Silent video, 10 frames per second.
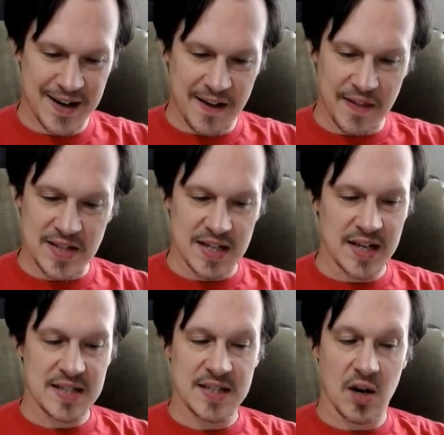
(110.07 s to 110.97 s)
The sun
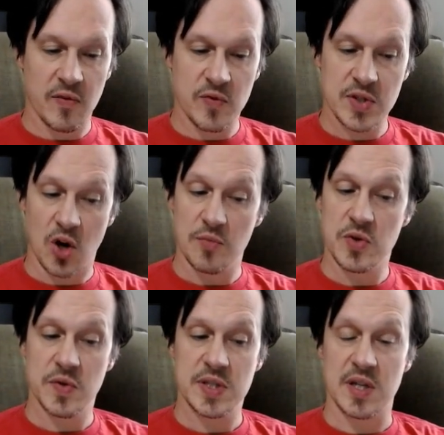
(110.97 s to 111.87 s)
itself was home to
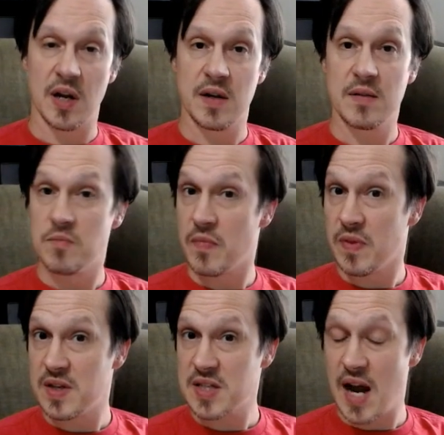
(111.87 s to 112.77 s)
his son,
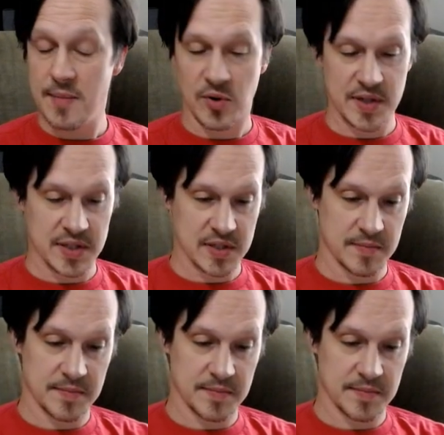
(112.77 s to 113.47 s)
the Sky Prince.